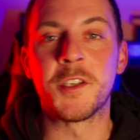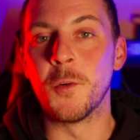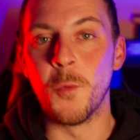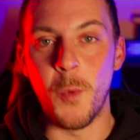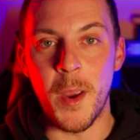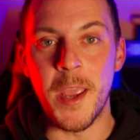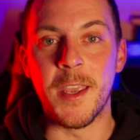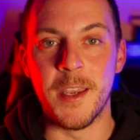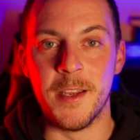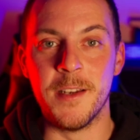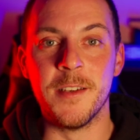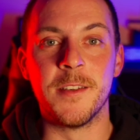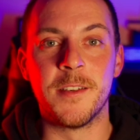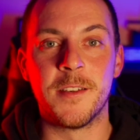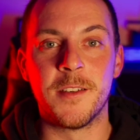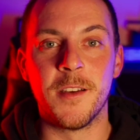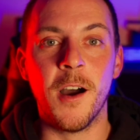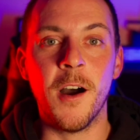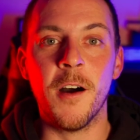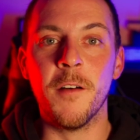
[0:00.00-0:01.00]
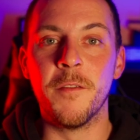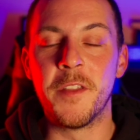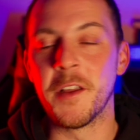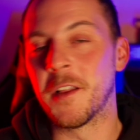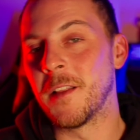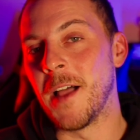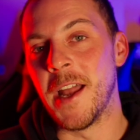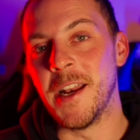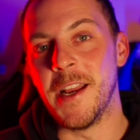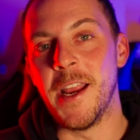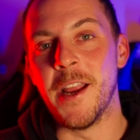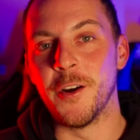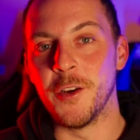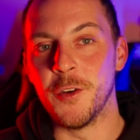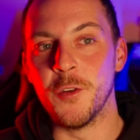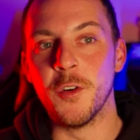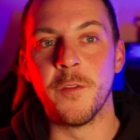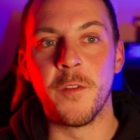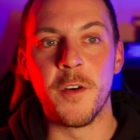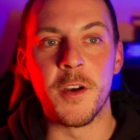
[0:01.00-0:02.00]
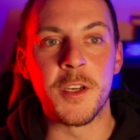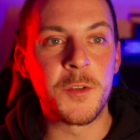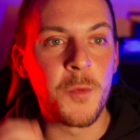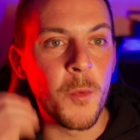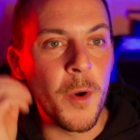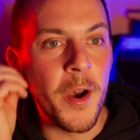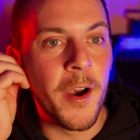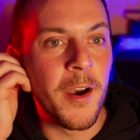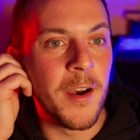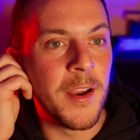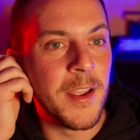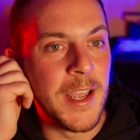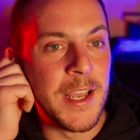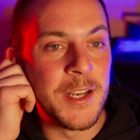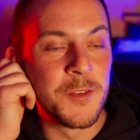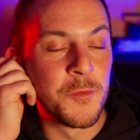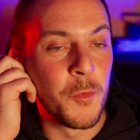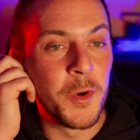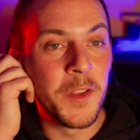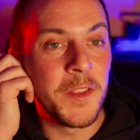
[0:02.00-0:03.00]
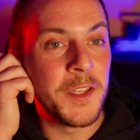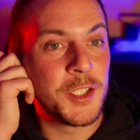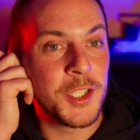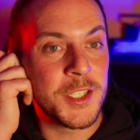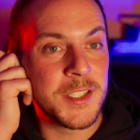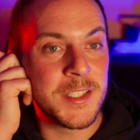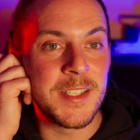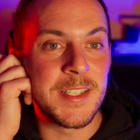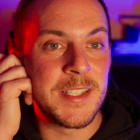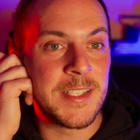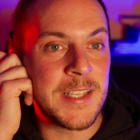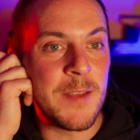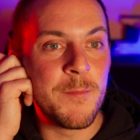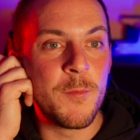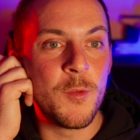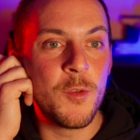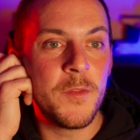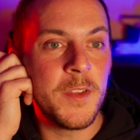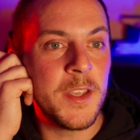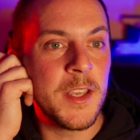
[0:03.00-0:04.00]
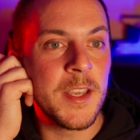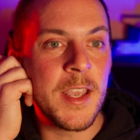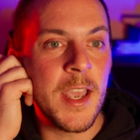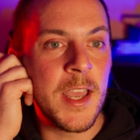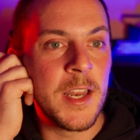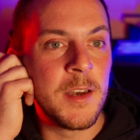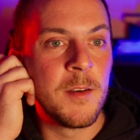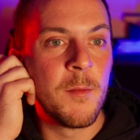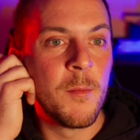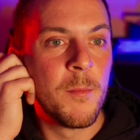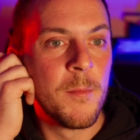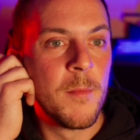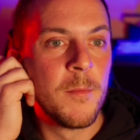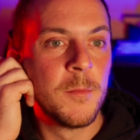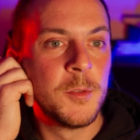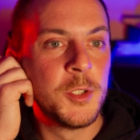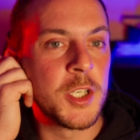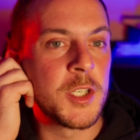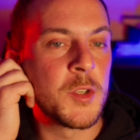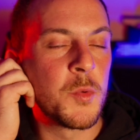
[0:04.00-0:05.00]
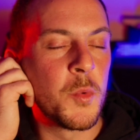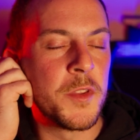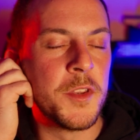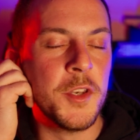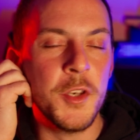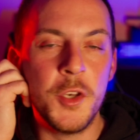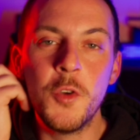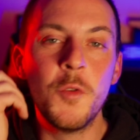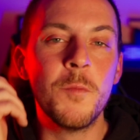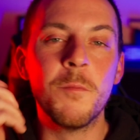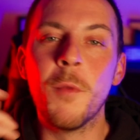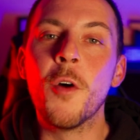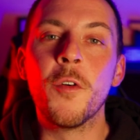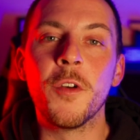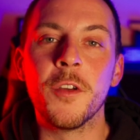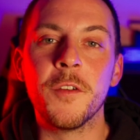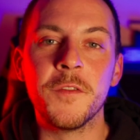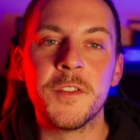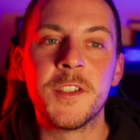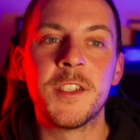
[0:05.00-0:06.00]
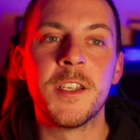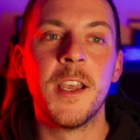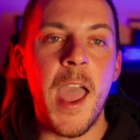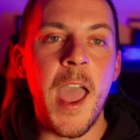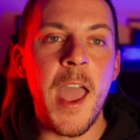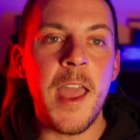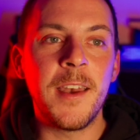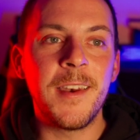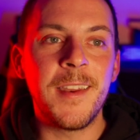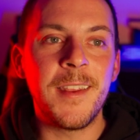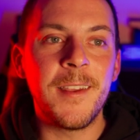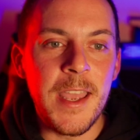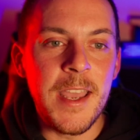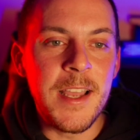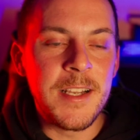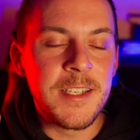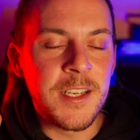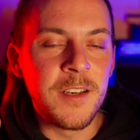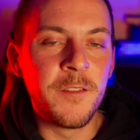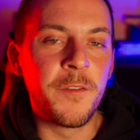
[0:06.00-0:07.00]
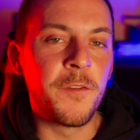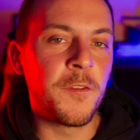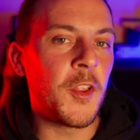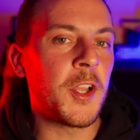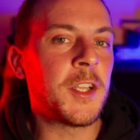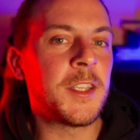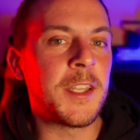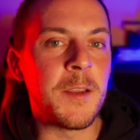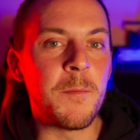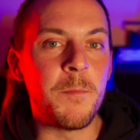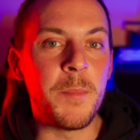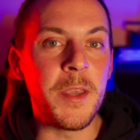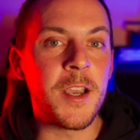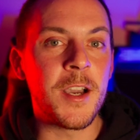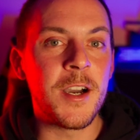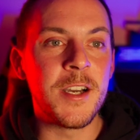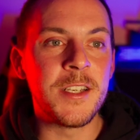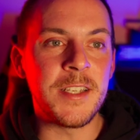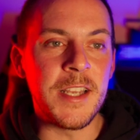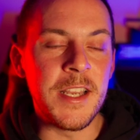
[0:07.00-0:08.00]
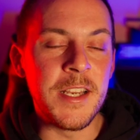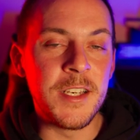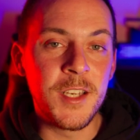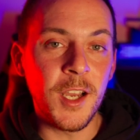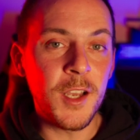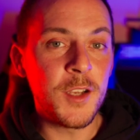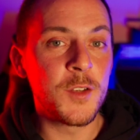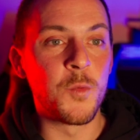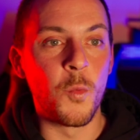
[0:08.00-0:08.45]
Awakens of the Gladiator universe, where it's really just the same movie again, just with new motives. And it's conflicting because it does